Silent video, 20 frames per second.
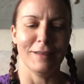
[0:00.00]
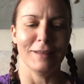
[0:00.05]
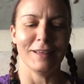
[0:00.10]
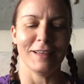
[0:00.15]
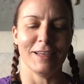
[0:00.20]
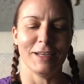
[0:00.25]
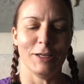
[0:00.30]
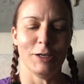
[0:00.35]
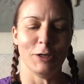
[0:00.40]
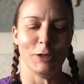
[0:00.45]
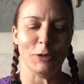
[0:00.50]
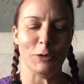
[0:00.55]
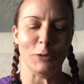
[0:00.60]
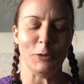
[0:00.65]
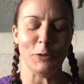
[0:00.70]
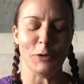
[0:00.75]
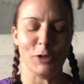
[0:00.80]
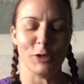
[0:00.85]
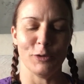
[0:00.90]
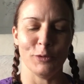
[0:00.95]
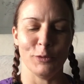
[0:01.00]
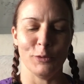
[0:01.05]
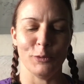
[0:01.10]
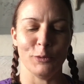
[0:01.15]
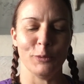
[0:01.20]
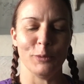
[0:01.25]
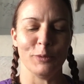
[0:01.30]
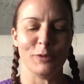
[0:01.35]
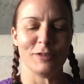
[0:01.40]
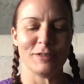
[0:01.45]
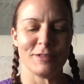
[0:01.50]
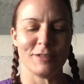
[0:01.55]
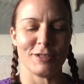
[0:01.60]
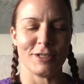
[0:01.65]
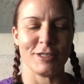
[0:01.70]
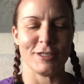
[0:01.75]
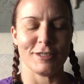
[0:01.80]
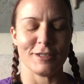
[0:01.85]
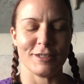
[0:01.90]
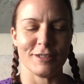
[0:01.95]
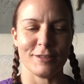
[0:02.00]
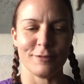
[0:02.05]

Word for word: you know, you just